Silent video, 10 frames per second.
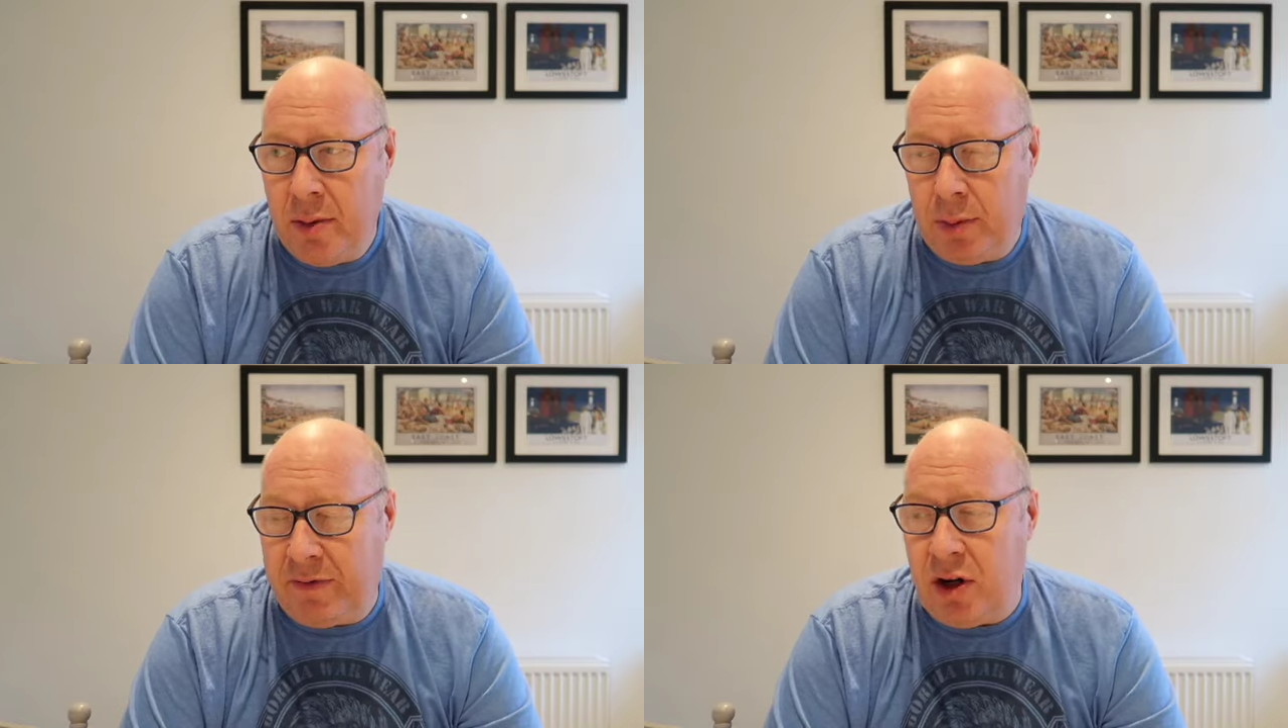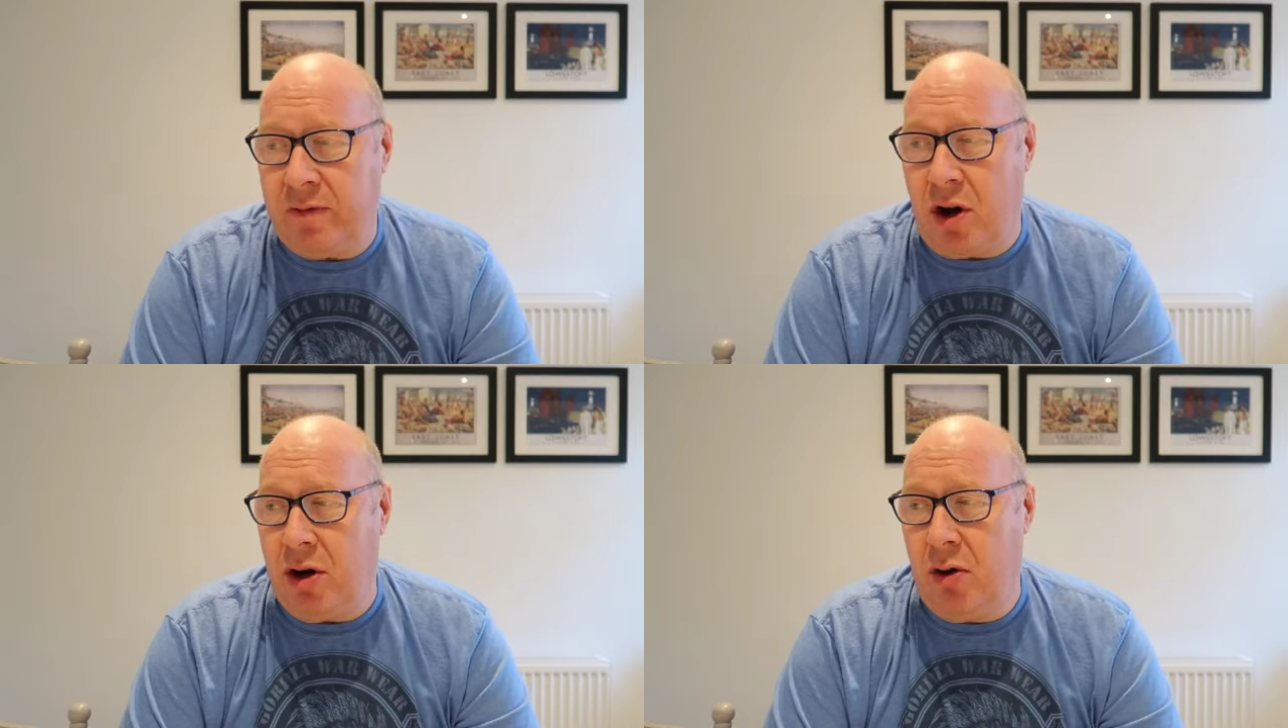But if
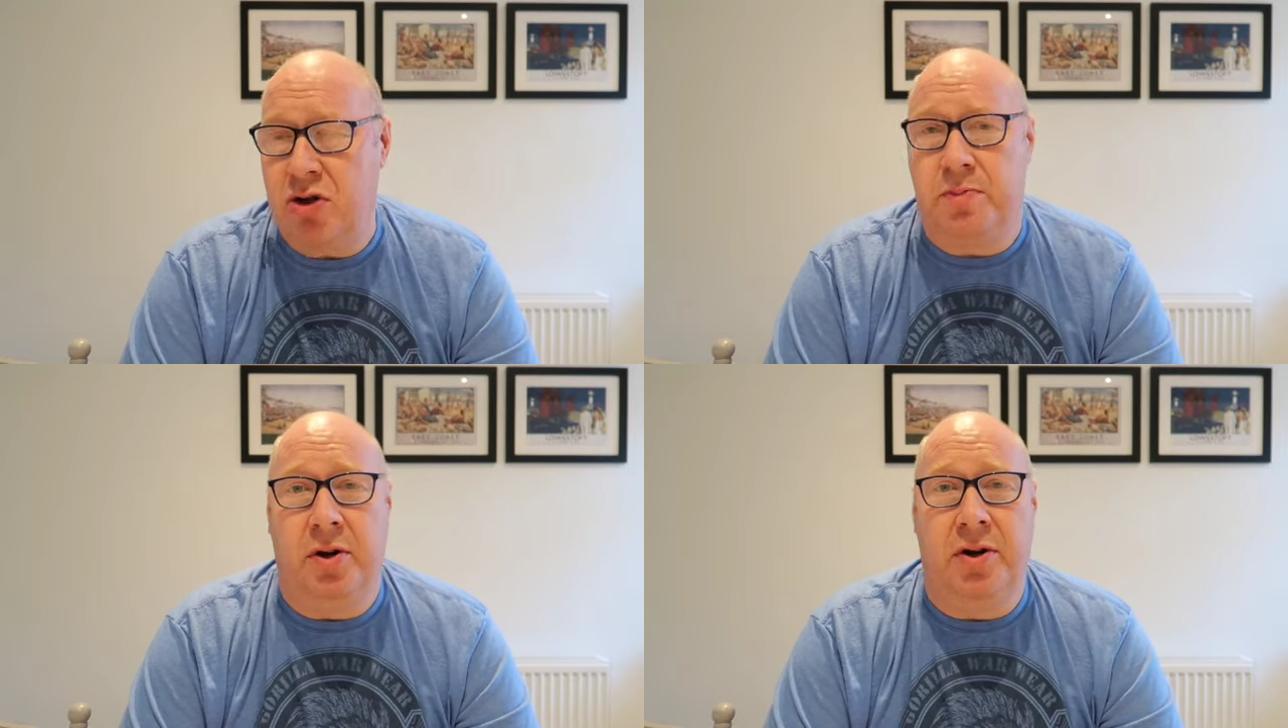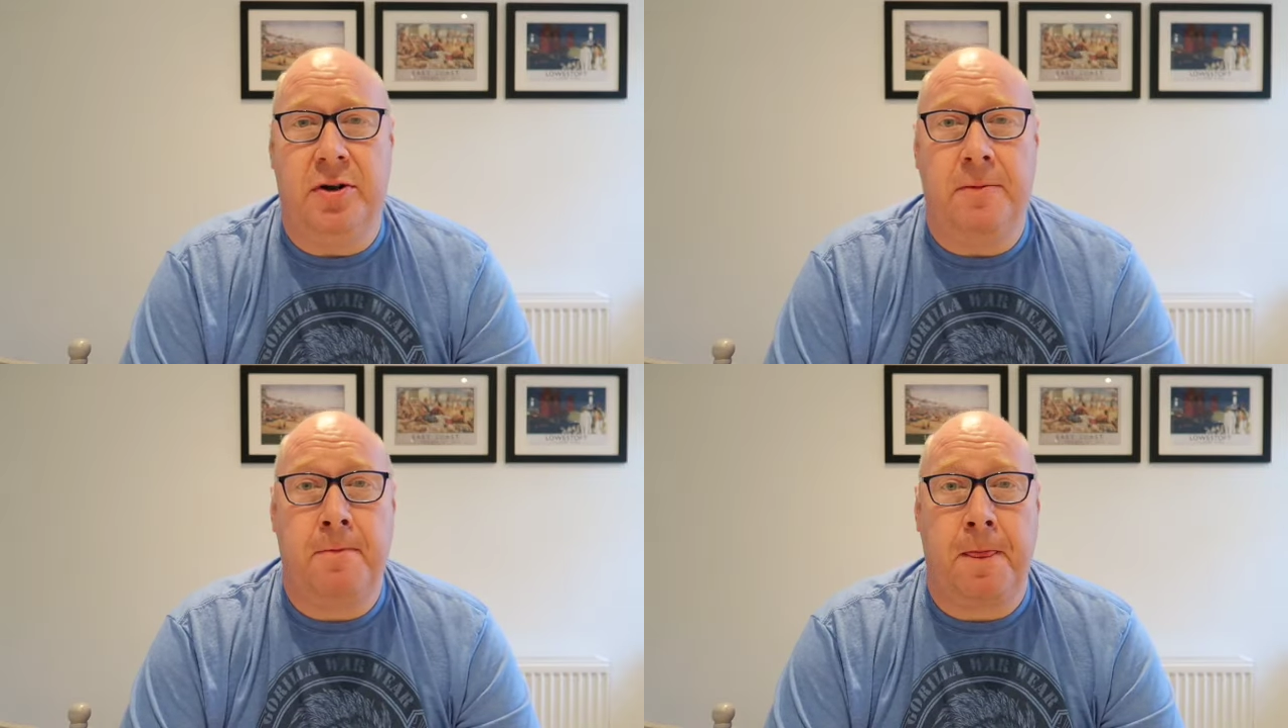you've got a
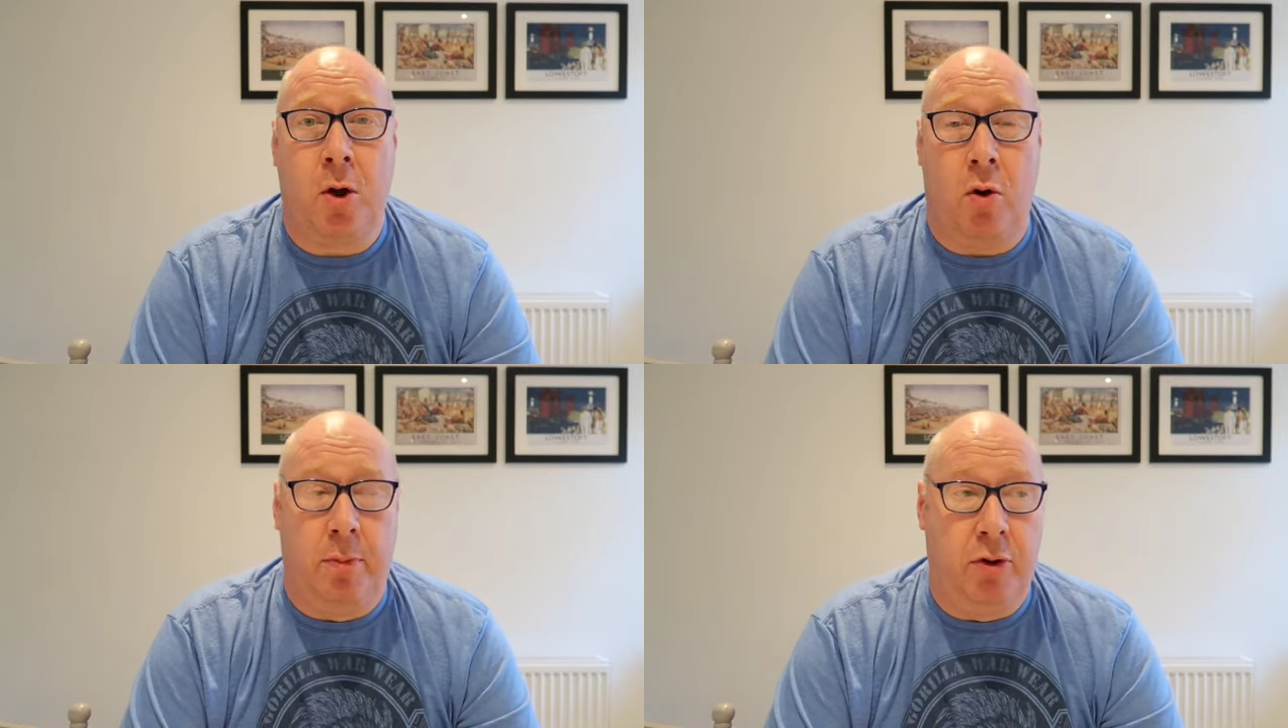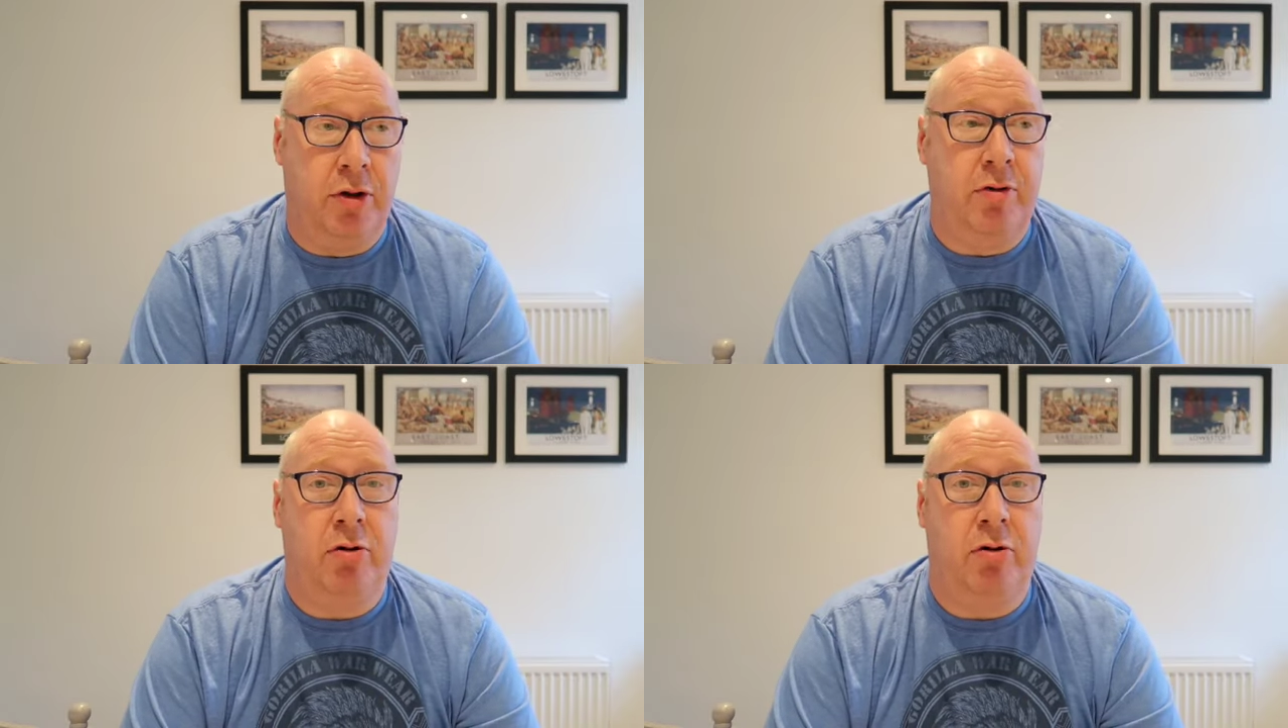husband or a brother